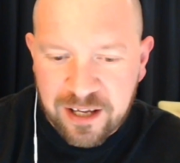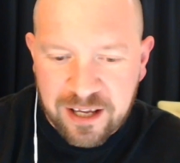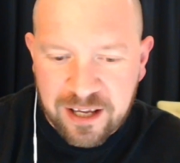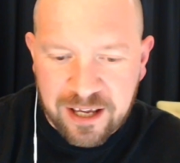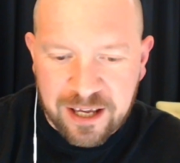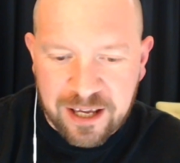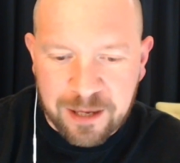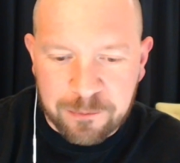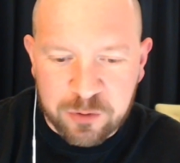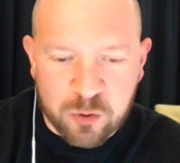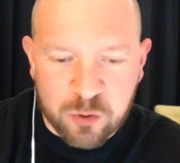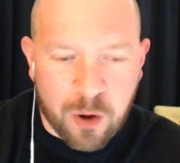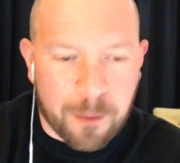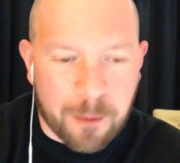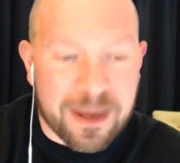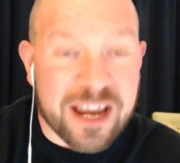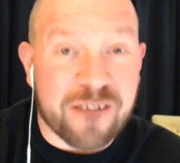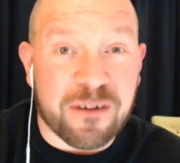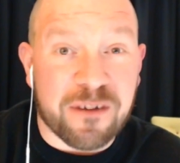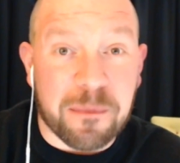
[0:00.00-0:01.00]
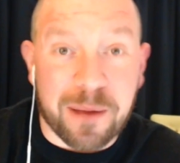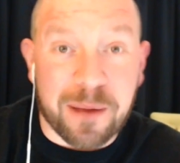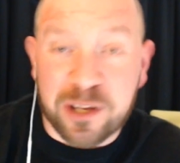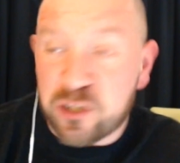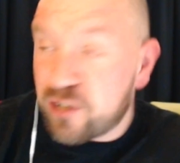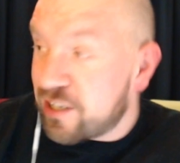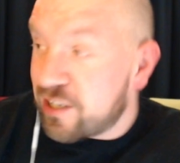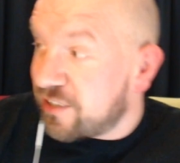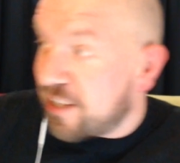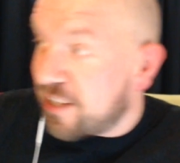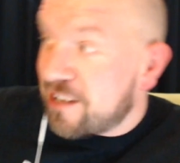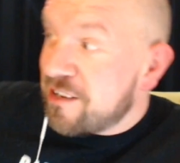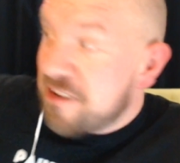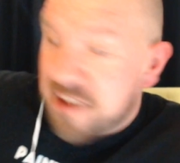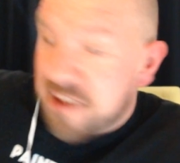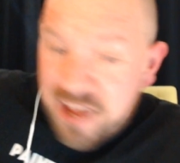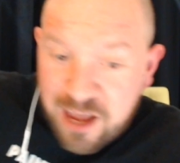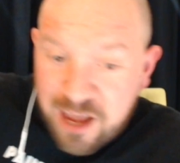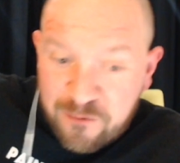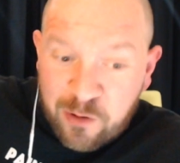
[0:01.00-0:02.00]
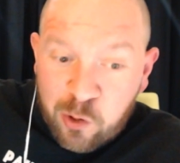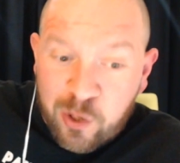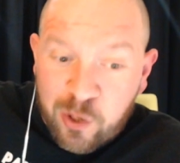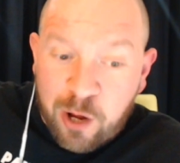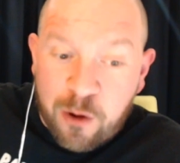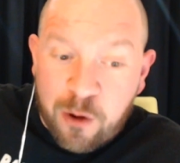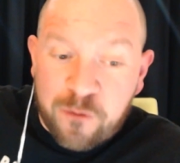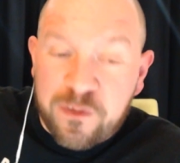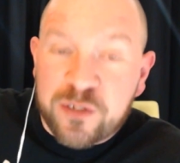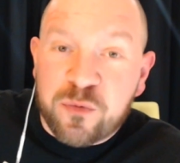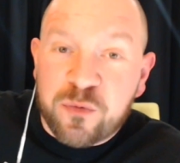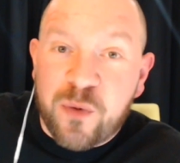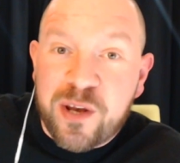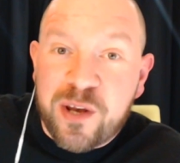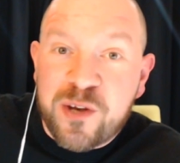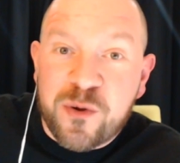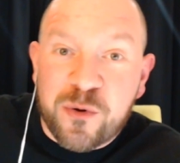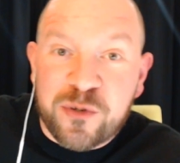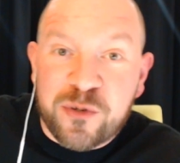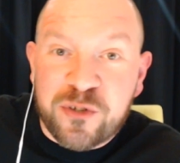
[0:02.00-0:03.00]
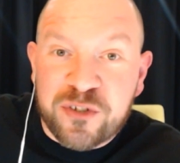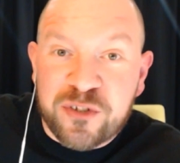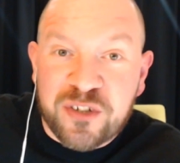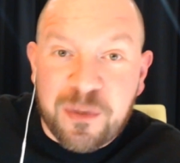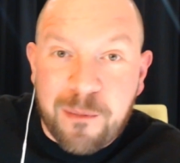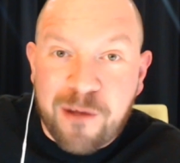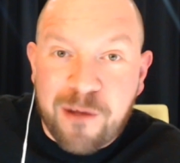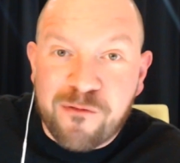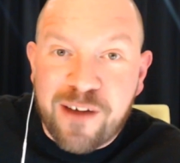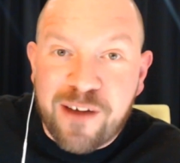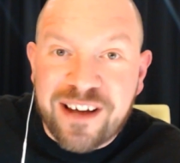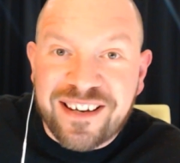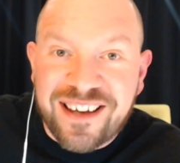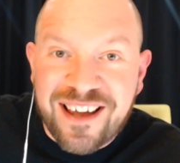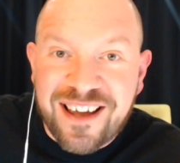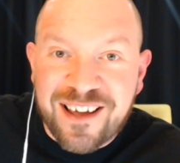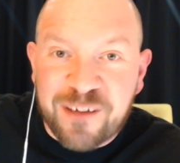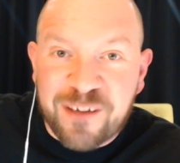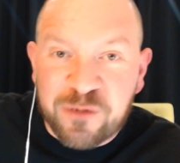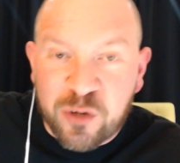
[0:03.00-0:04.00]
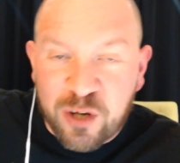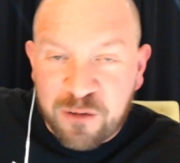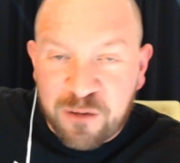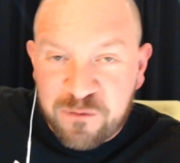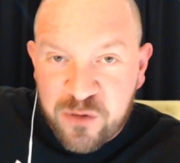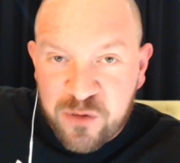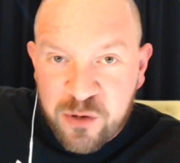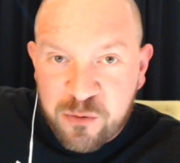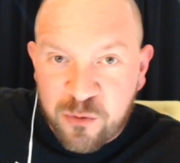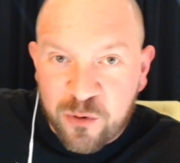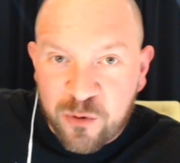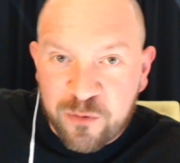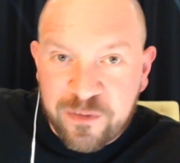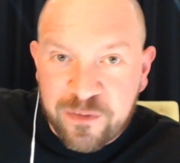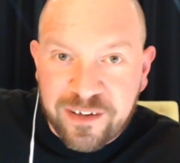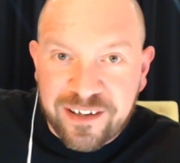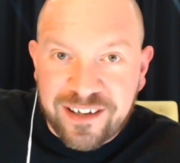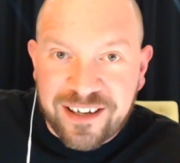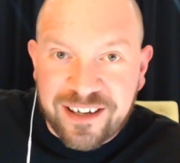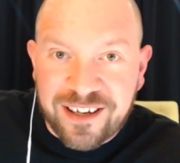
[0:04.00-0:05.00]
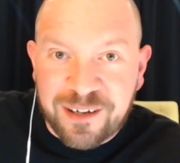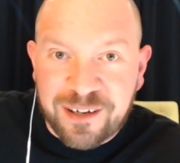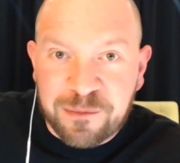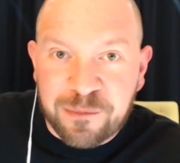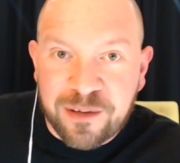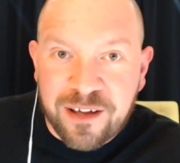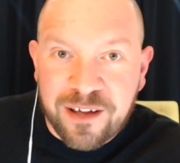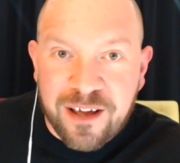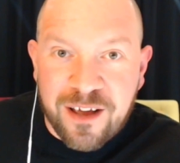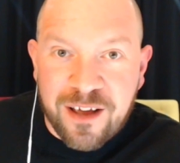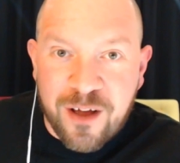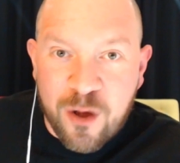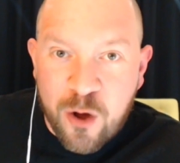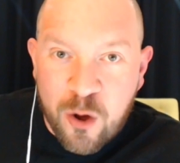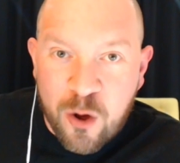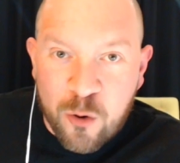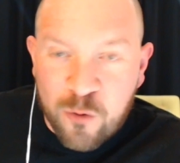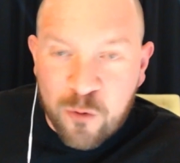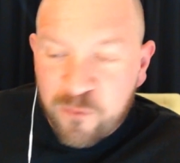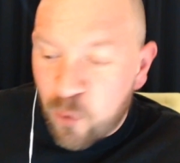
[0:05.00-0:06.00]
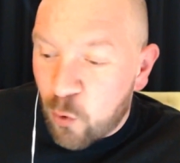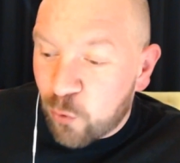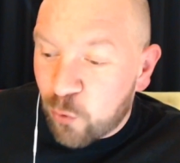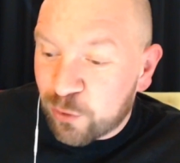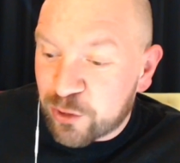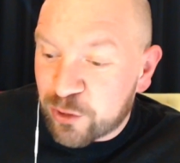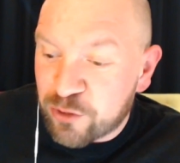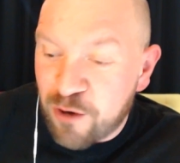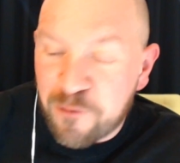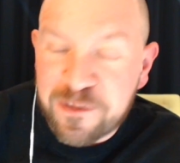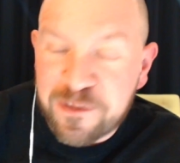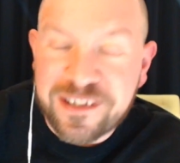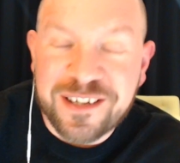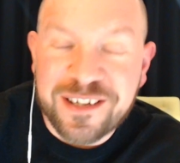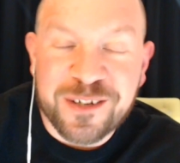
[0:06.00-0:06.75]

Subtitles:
So I'm here in Manchester. If I look out of this window just to my right here, I've got a view over Old Trafford.